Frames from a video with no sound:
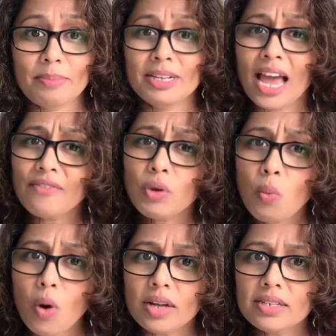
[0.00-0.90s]
but have
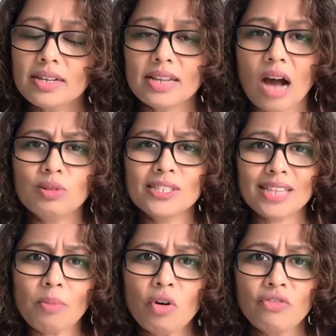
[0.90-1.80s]
you wondered how
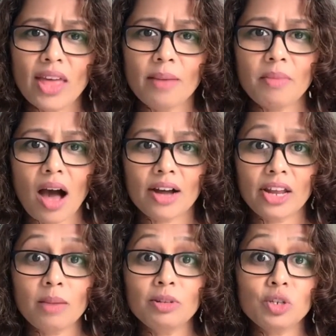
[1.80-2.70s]
some of them are
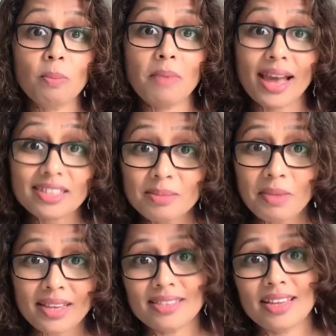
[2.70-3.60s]
able to
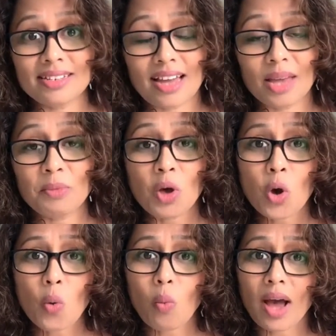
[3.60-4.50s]
maximize their time
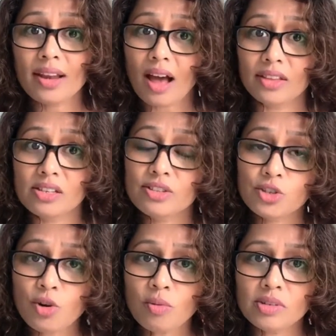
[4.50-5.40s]
while others
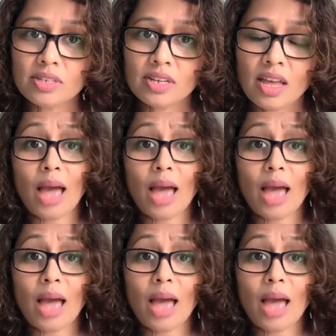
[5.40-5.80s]
don't?